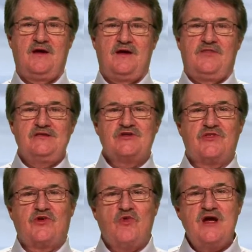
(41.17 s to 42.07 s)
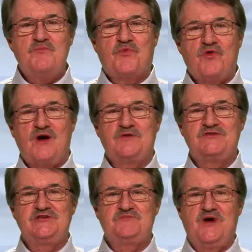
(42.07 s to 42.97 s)
These are the great
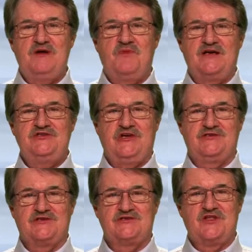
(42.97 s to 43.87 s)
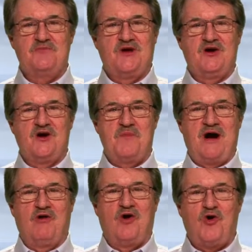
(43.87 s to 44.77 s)
promises made by Jesus that become
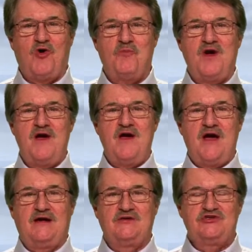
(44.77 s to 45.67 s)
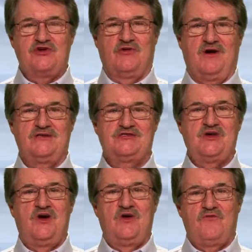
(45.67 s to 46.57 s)
our hope and assurance
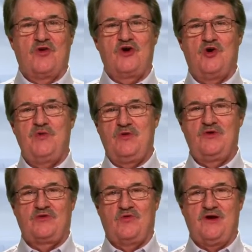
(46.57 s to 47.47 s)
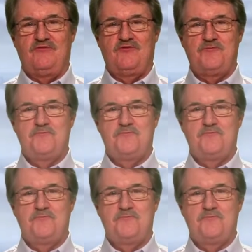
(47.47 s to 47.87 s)
for coping with grief.